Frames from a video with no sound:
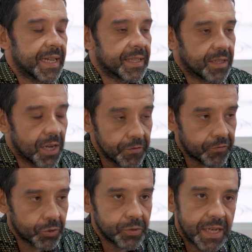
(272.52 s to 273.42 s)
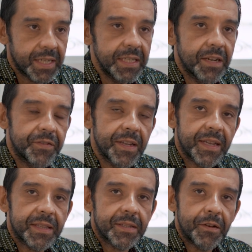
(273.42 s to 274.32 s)
And unfortunately, I think
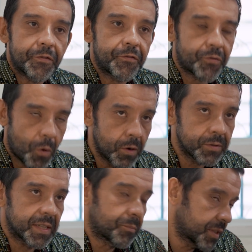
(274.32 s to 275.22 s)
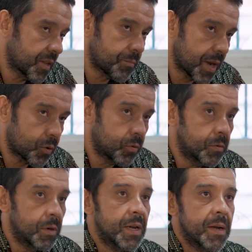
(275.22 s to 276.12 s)
that France and President
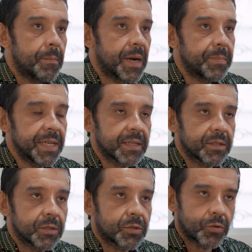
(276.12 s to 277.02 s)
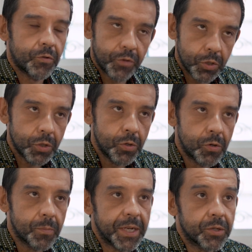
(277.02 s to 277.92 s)
Macron, by being so
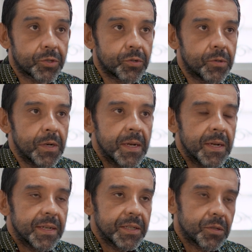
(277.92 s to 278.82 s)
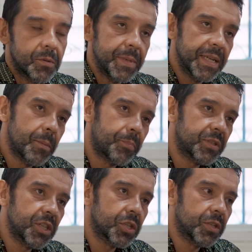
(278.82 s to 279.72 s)
vocal, by also, you know, being in a
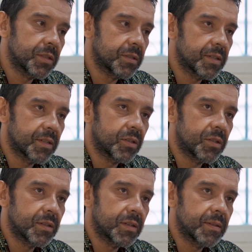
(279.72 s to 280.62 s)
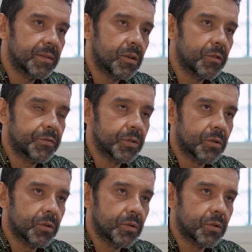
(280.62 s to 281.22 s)
position of, you